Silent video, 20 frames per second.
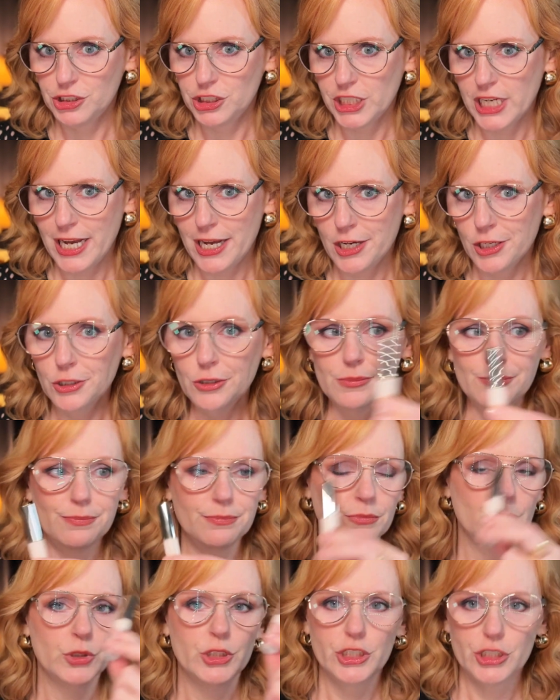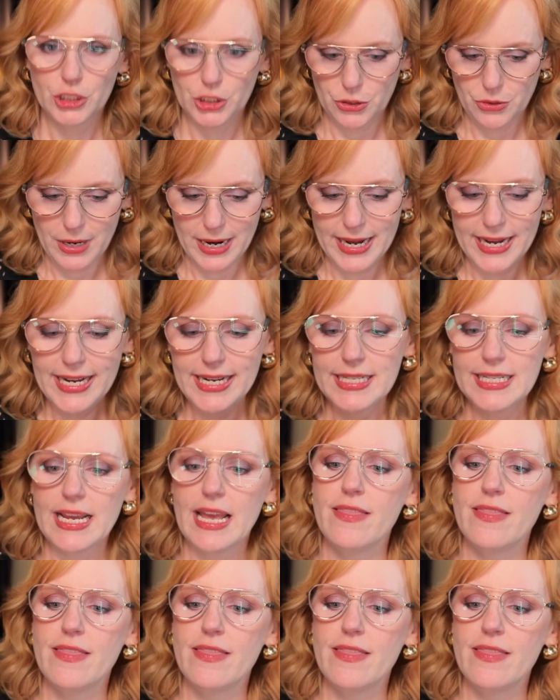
gel, which is great.